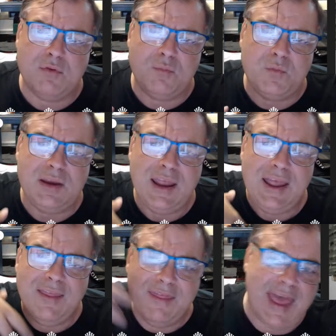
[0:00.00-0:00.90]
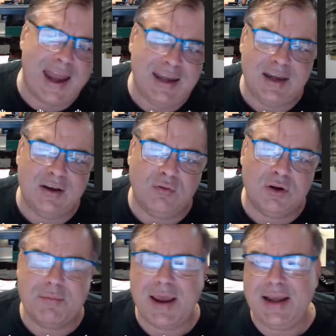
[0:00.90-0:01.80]
movement than in an
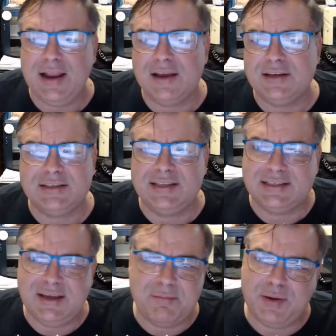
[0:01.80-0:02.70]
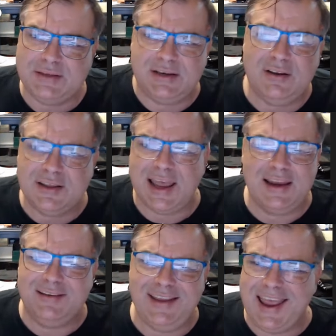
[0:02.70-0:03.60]
automatic. The simplicity. Look at
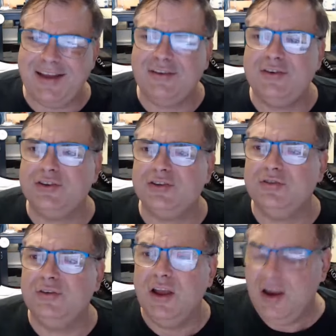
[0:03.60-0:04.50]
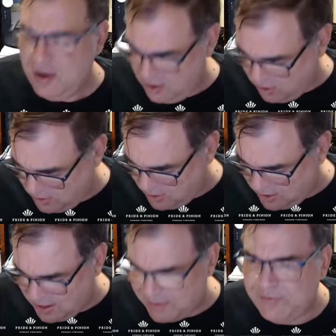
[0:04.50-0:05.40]
that. How could you not
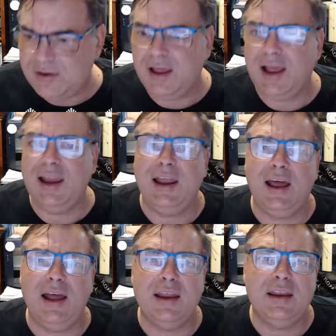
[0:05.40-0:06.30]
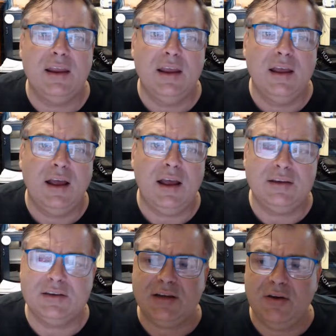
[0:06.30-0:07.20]
love it? I
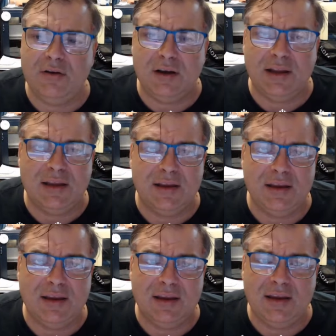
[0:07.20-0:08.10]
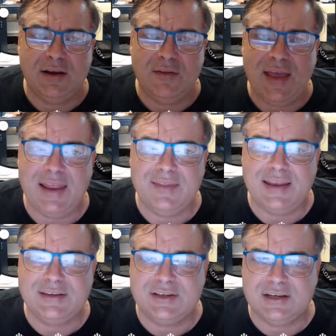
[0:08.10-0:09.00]
totally, you know,
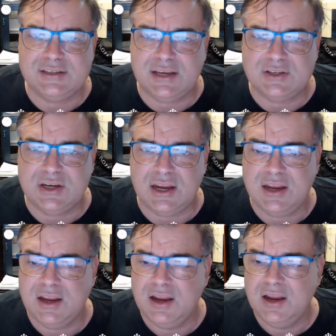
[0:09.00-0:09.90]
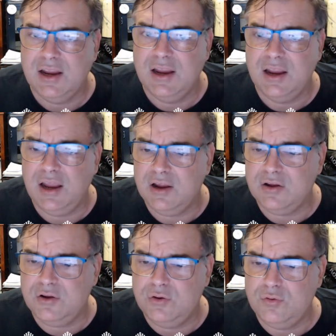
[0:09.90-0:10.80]
that's just such a
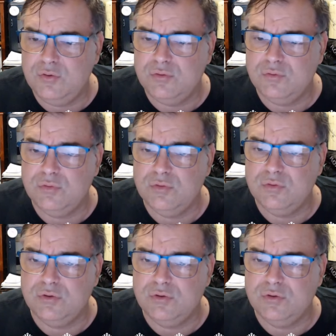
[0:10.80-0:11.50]
cool